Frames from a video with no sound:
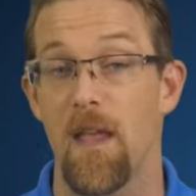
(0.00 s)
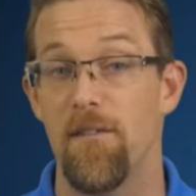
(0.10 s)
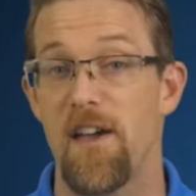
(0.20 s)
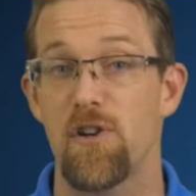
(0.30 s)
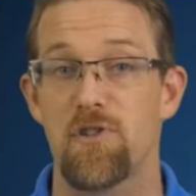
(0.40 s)

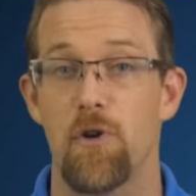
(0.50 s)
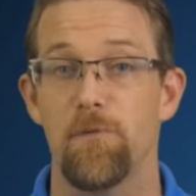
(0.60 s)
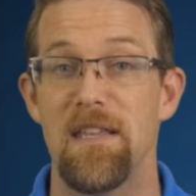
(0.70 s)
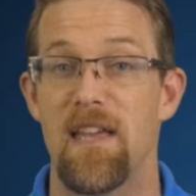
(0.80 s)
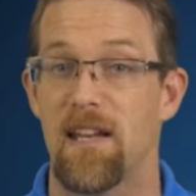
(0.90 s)
Fetter
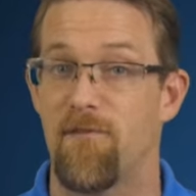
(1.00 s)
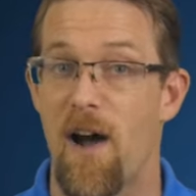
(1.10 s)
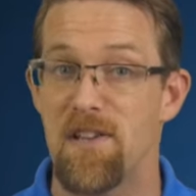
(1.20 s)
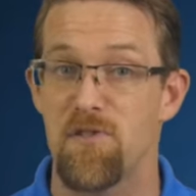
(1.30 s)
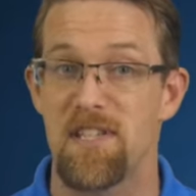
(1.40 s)
told me that
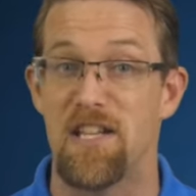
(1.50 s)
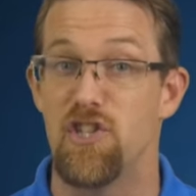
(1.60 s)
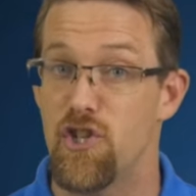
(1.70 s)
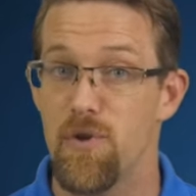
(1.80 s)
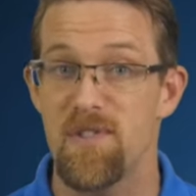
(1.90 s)
advisors can
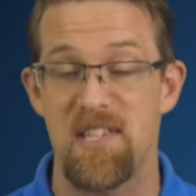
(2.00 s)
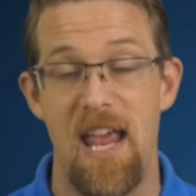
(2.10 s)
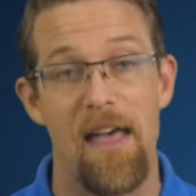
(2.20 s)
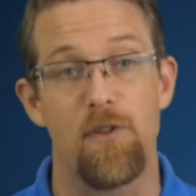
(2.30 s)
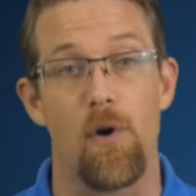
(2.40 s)
choose
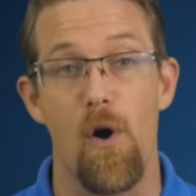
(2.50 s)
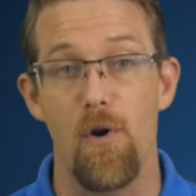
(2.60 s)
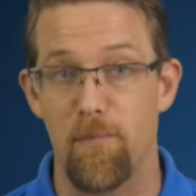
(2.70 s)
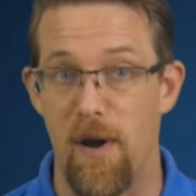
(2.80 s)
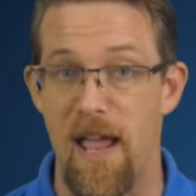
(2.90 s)
to add their
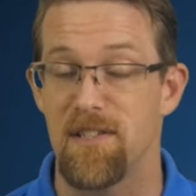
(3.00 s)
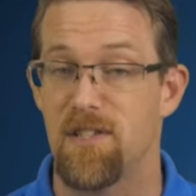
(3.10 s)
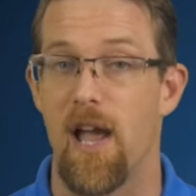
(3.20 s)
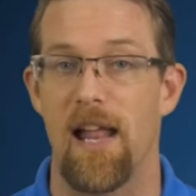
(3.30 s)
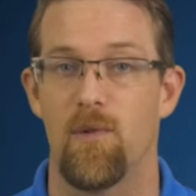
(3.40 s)
own brand
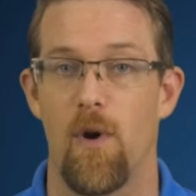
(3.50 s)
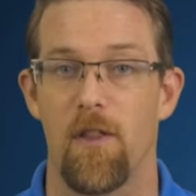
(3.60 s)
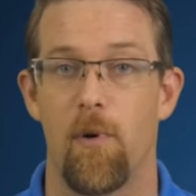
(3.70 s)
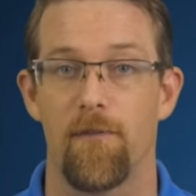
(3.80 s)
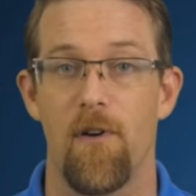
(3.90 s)
to guided
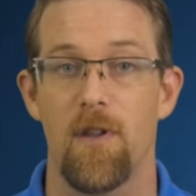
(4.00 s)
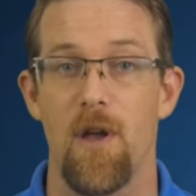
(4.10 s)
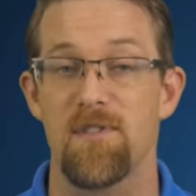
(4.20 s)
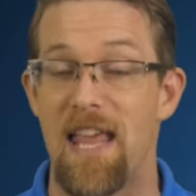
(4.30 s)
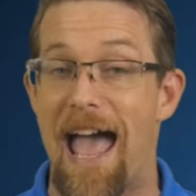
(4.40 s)
wealth
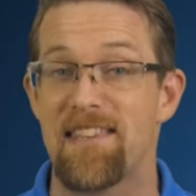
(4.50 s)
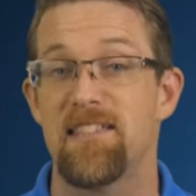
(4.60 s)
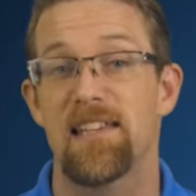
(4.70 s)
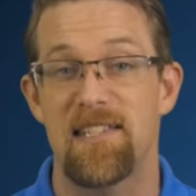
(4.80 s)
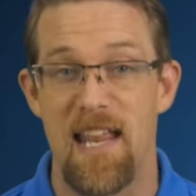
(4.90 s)
portfolios as
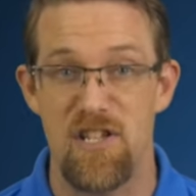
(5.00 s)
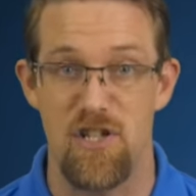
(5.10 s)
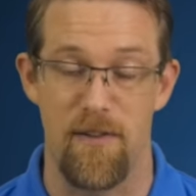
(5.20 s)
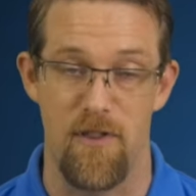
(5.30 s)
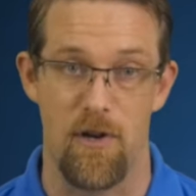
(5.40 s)
an
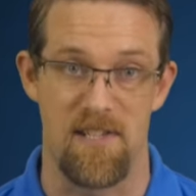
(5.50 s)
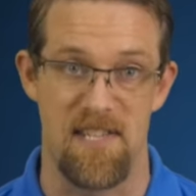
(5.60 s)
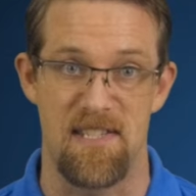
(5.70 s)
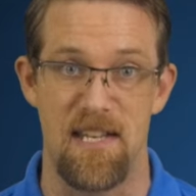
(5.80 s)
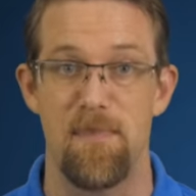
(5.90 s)
extension of their
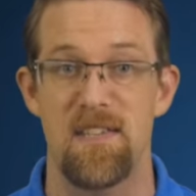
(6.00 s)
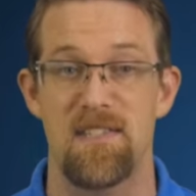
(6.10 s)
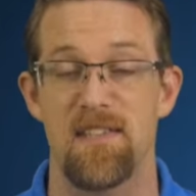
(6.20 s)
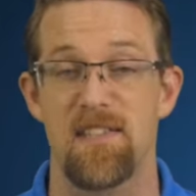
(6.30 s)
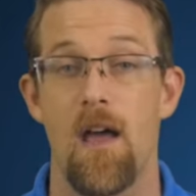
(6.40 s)
existing
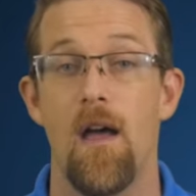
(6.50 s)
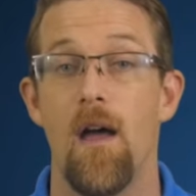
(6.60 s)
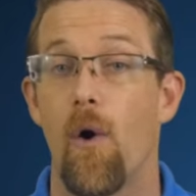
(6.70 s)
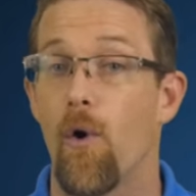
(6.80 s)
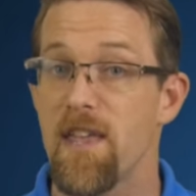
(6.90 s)
business,
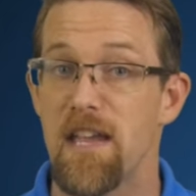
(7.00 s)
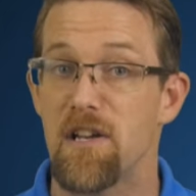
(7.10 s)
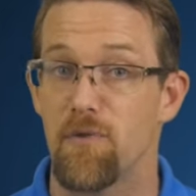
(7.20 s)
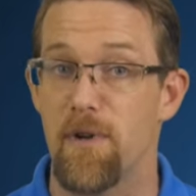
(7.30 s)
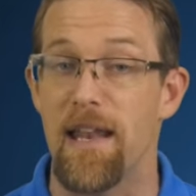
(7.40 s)
or they
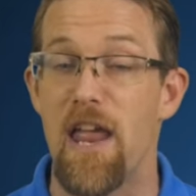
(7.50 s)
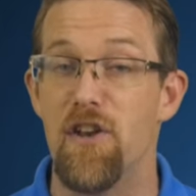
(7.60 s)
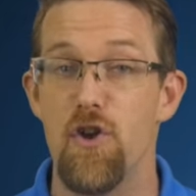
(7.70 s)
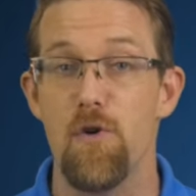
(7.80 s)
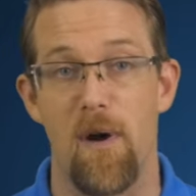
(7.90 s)
can create a
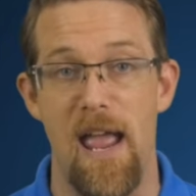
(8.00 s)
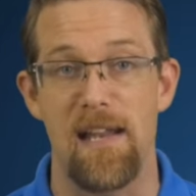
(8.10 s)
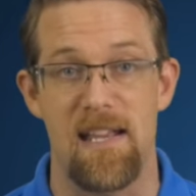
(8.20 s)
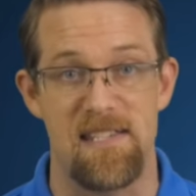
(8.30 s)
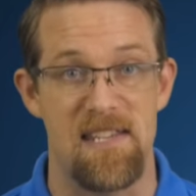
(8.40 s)
new
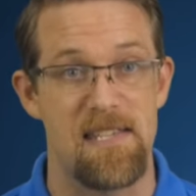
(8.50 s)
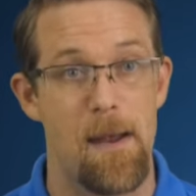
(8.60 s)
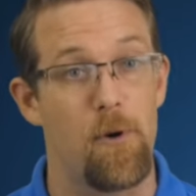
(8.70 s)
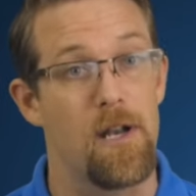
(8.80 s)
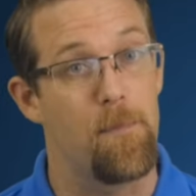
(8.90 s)
brand as a
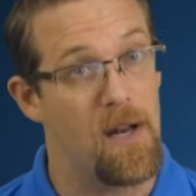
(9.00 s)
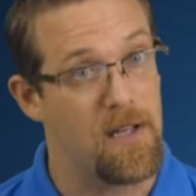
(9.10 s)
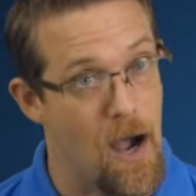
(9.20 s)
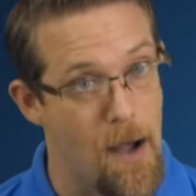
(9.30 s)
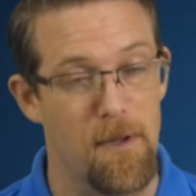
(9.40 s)
separate
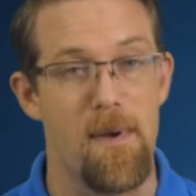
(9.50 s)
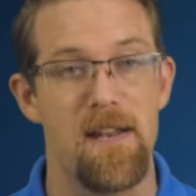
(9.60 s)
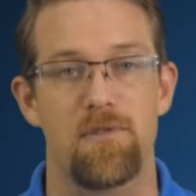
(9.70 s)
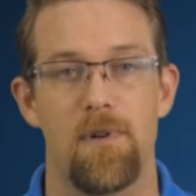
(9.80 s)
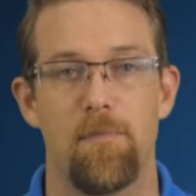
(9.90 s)
but
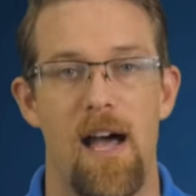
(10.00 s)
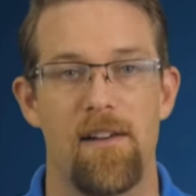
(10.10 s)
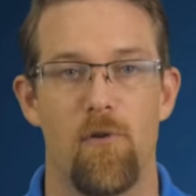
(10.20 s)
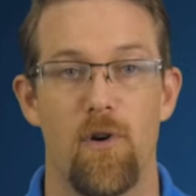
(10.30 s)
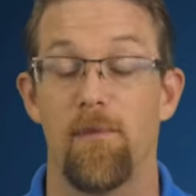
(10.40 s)
complementary
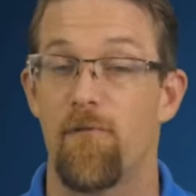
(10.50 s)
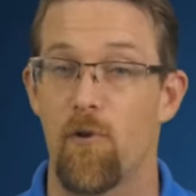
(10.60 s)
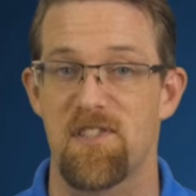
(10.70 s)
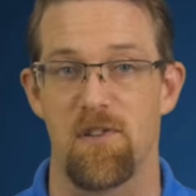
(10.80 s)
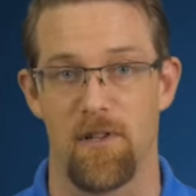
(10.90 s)
platform
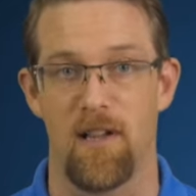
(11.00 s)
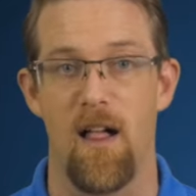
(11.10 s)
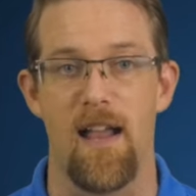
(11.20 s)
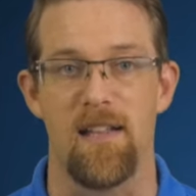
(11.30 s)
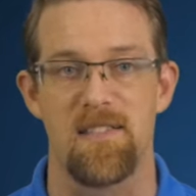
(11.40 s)
for certain
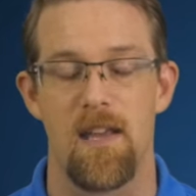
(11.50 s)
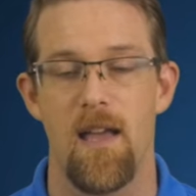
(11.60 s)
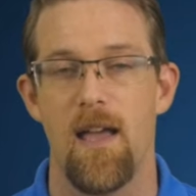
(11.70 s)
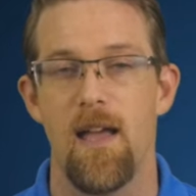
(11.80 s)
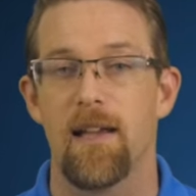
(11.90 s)
clients.
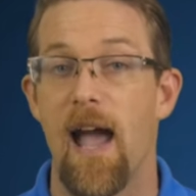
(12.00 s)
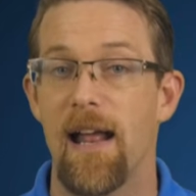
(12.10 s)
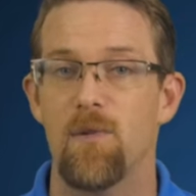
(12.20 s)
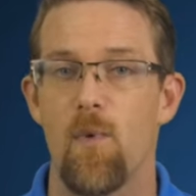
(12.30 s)
Guided